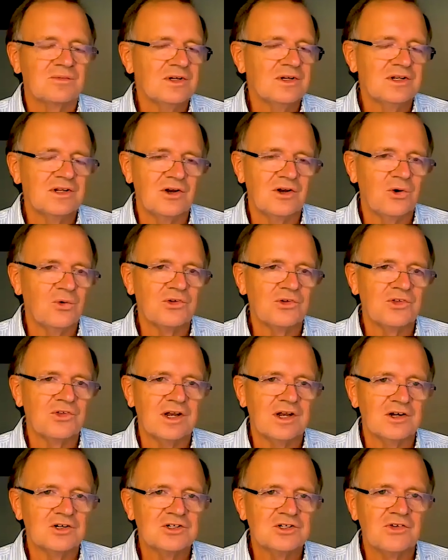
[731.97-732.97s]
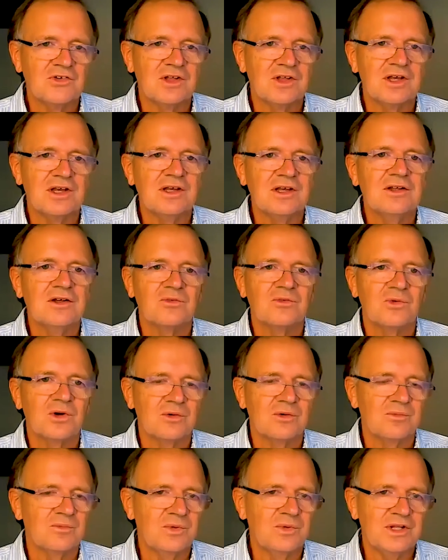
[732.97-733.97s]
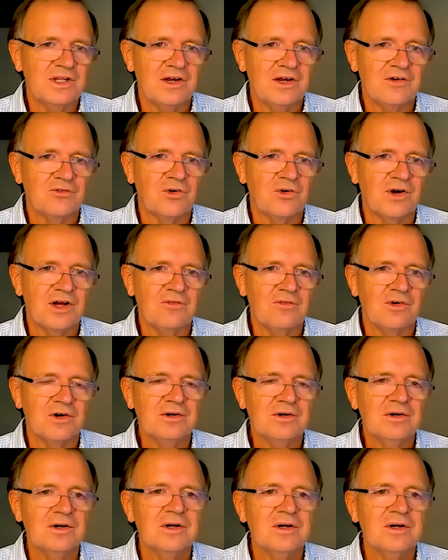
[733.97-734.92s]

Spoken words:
in the lowest energy state and will be there forever.